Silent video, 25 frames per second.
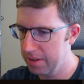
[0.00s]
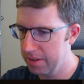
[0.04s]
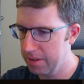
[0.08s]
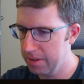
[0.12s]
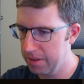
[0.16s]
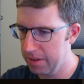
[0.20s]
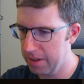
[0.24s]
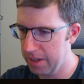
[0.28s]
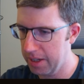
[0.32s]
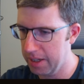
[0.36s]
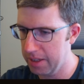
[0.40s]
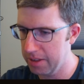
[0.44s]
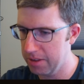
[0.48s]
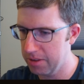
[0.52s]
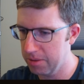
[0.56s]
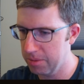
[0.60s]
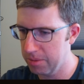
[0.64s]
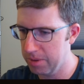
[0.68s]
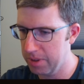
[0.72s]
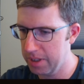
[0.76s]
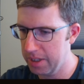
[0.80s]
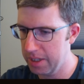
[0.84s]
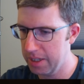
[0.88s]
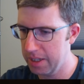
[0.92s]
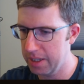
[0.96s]
Okay, so we're
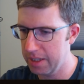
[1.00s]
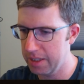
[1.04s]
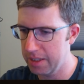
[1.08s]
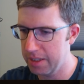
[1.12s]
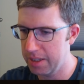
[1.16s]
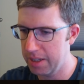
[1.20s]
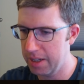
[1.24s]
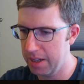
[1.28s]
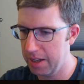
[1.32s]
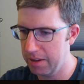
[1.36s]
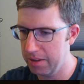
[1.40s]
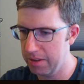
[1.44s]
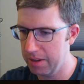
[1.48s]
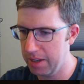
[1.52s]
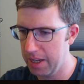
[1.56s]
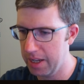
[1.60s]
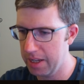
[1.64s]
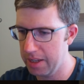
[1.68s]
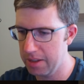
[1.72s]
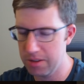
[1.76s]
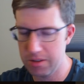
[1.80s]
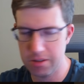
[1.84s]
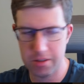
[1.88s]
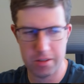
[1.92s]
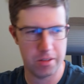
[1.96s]
gonna
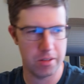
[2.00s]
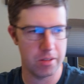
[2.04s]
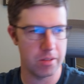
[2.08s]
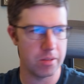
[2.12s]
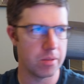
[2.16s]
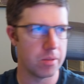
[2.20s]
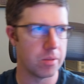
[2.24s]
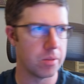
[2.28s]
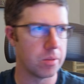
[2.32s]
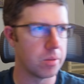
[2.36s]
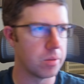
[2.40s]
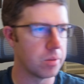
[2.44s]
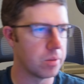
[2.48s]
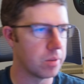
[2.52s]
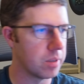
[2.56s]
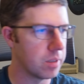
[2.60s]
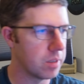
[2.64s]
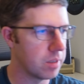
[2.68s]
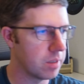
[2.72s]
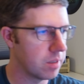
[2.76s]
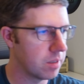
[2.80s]
telnet to,